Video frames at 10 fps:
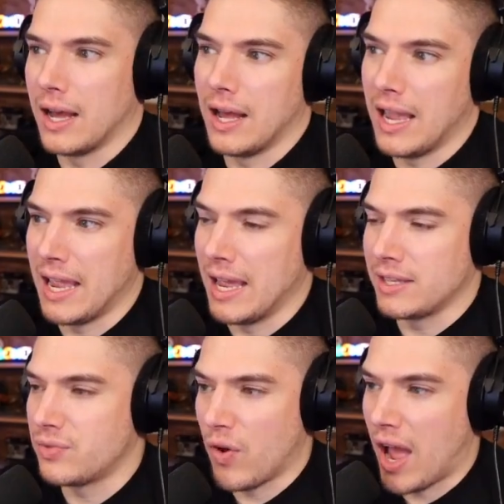
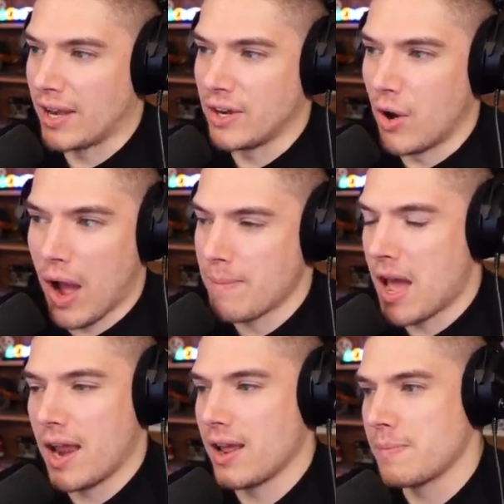it's fine. You know, I'm
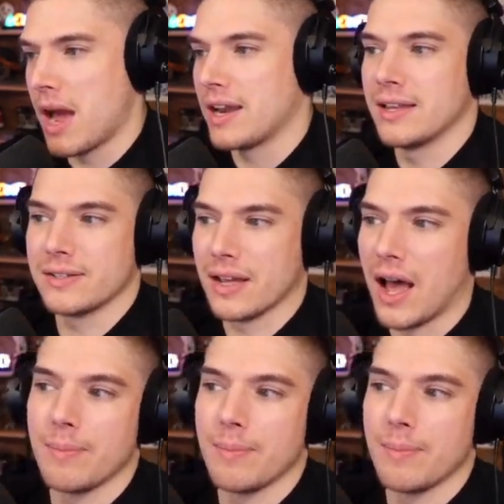not I'm not in top